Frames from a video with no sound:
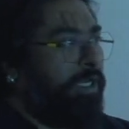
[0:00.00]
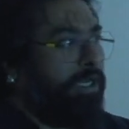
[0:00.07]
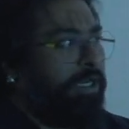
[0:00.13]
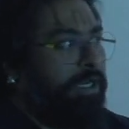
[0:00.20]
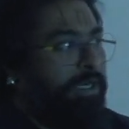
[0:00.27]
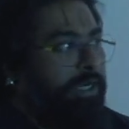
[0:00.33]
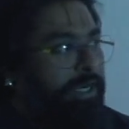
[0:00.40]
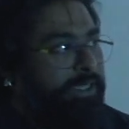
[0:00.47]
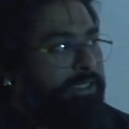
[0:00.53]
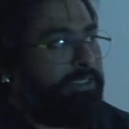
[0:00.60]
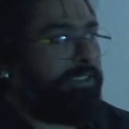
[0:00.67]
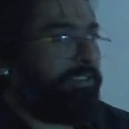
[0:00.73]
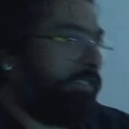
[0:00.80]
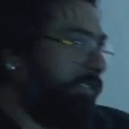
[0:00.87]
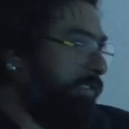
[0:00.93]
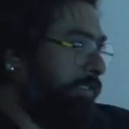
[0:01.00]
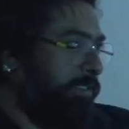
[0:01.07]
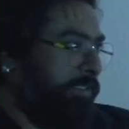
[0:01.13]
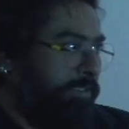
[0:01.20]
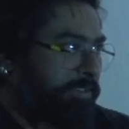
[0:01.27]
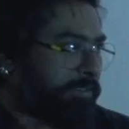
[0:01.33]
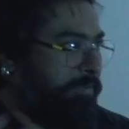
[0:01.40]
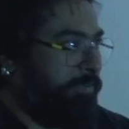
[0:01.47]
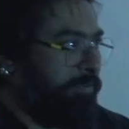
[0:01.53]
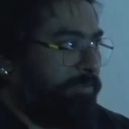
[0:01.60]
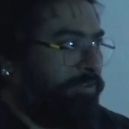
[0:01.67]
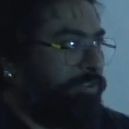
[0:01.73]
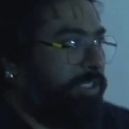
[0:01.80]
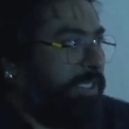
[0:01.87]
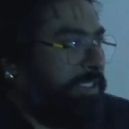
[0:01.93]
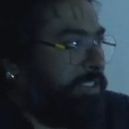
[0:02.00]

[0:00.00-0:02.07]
edited, dressed